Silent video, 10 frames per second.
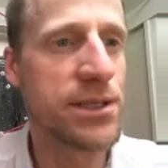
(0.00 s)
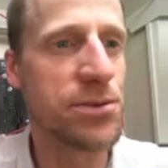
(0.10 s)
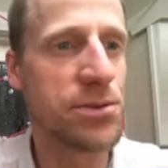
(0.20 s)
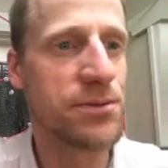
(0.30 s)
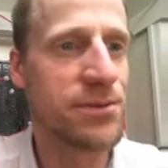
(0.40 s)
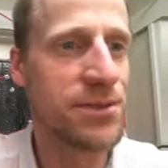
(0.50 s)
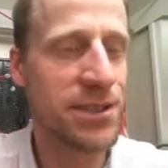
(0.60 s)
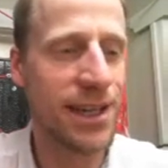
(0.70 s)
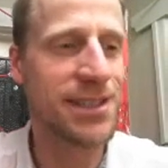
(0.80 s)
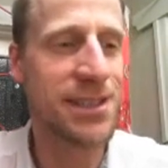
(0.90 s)
in
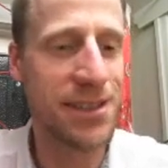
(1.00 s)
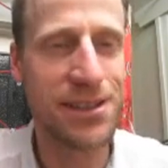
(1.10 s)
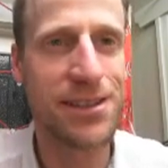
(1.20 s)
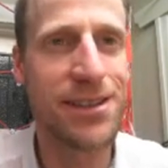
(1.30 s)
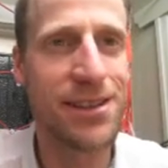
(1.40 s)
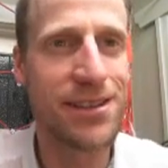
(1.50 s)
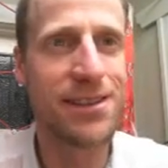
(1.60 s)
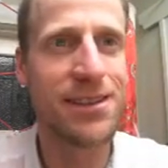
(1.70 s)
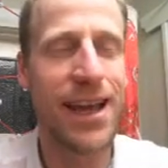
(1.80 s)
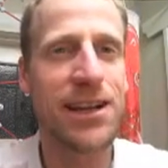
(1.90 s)
locally